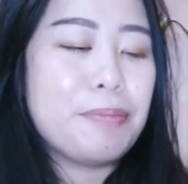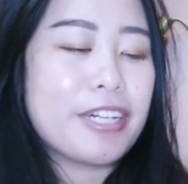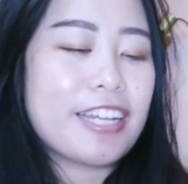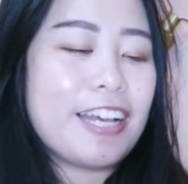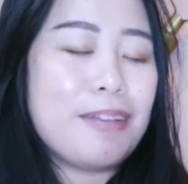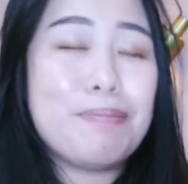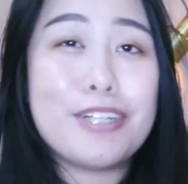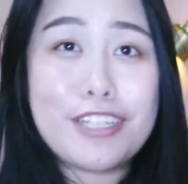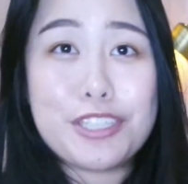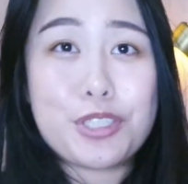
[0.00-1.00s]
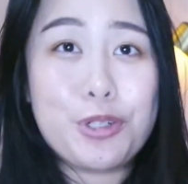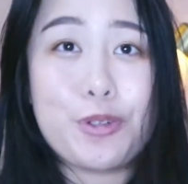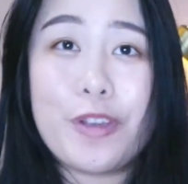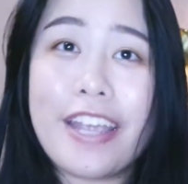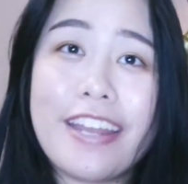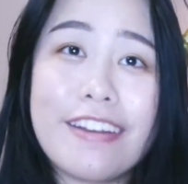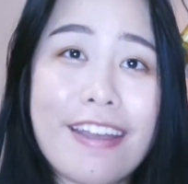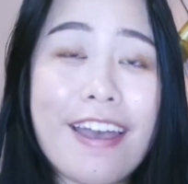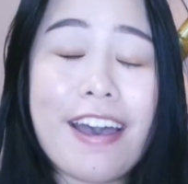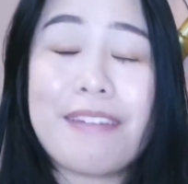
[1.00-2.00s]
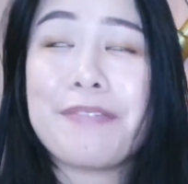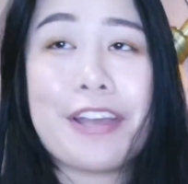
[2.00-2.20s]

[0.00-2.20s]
but I'm a true 8.5.